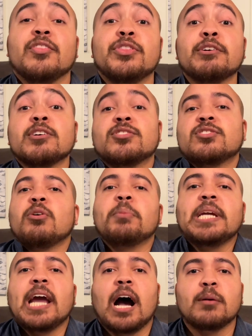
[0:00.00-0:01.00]
There are so
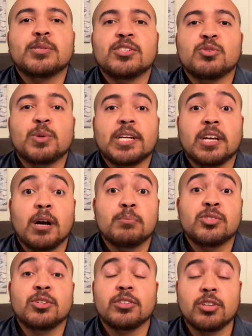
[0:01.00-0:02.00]
many options when it comes
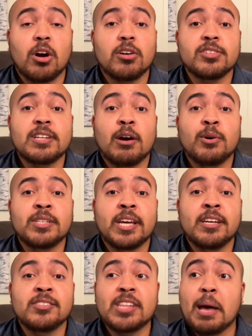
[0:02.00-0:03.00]
to guitars
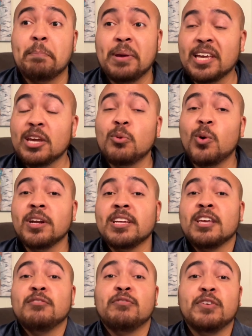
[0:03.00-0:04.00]
nowadays that picking one
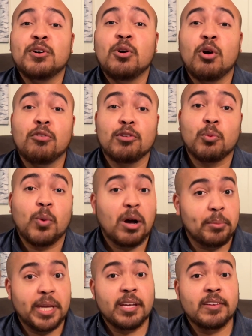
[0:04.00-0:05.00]
can feel
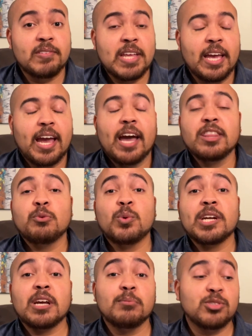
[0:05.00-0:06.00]
overwhelming. And then when
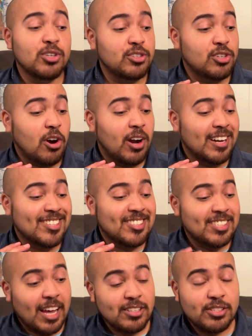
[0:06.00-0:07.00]
it comes to guitar
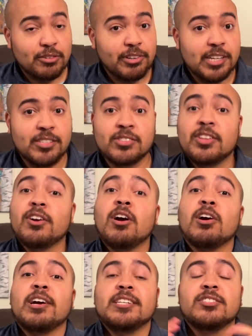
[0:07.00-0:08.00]
accessories, there
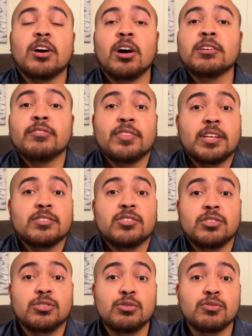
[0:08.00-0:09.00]
are a ton of things to
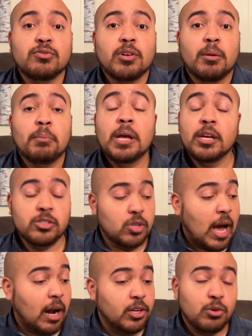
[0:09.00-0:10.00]
choose from. So,
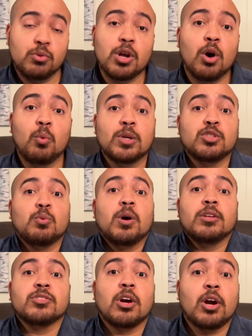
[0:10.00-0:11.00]
how do you know which
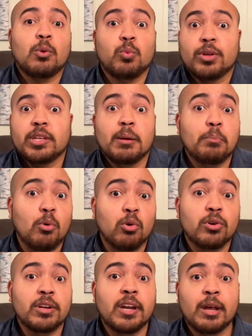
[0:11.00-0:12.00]
ones are really
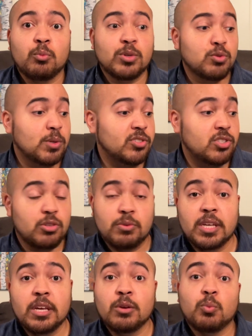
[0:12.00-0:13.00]
important and which ones do you
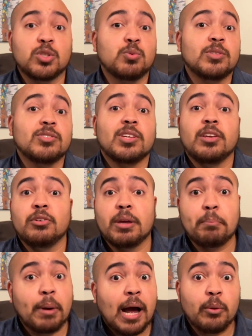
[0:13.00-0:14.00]
need and which ones can you get
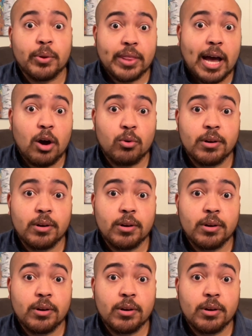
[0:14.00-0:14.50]
by without?